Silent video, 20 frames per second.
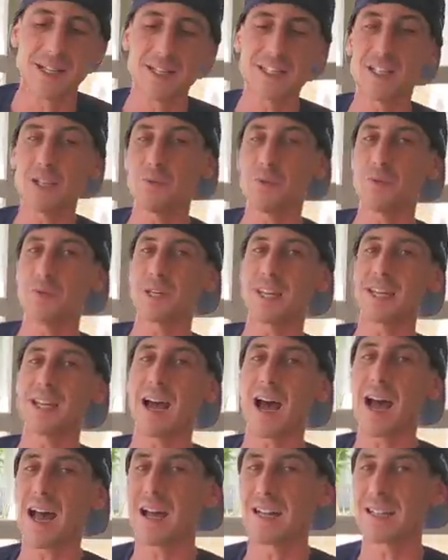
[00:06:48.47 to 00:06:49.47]
Let's see what we
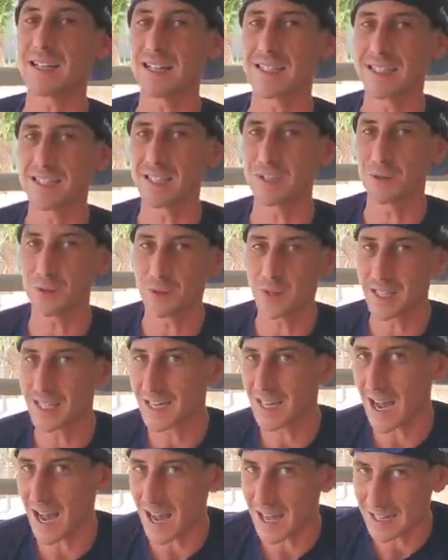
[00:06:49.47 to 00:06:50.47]
got. Let's see what we
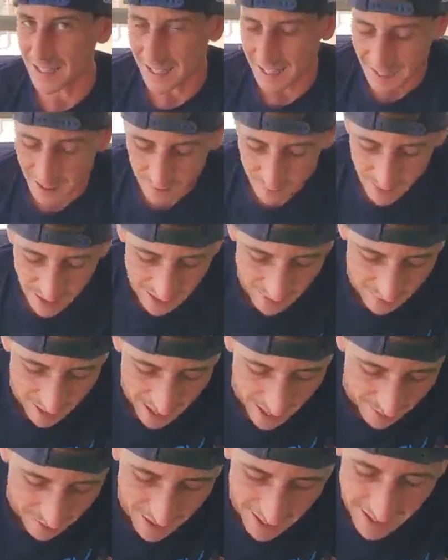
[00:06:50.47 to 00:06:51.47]
got. Let it be,
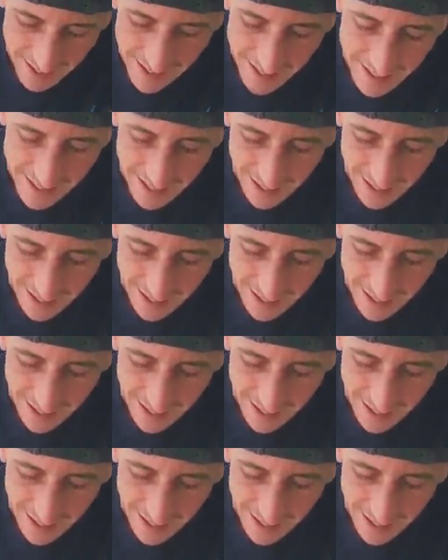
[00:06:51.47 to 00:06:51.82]
baby.